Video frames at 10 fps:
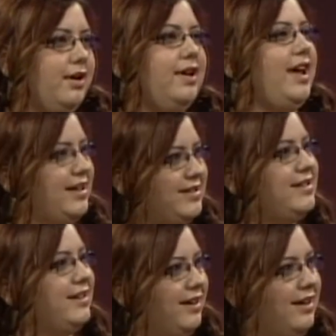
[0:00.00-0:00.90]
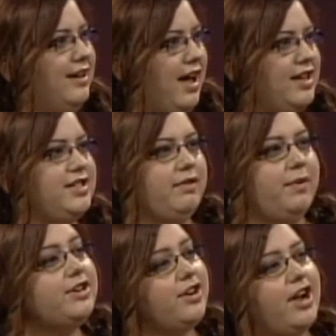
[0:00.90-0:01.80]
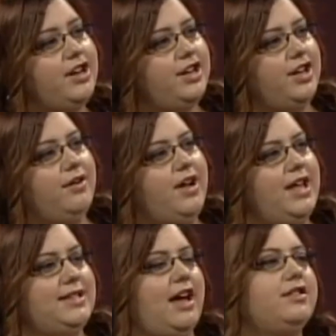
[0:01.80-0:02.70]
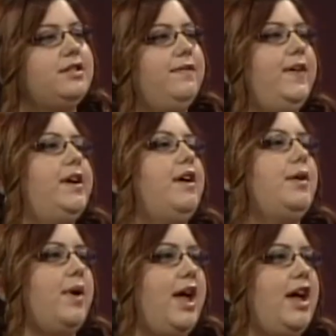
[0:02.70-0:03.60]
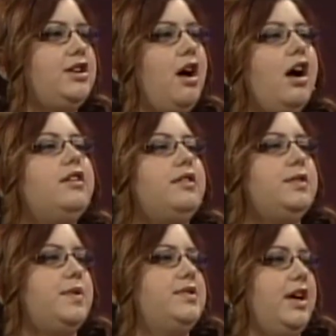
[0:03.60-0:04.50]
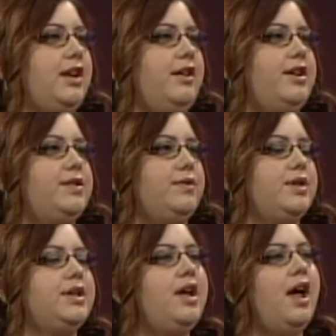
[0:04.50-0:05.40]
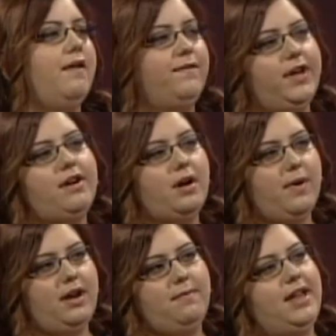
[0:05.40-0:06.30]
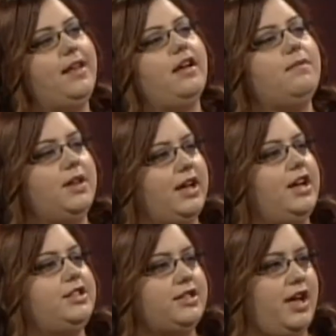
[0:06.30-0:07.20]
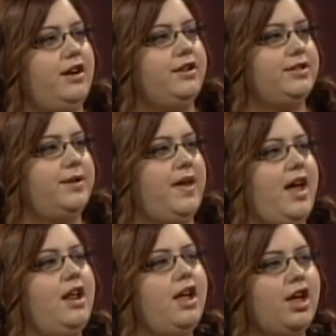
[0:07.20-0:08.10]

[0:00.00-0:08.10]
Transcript: Yes. Yeah, so what we're trying to do is actually figure out a way and talk to these post-secondary schools and figure out a way to make that communication tighter so that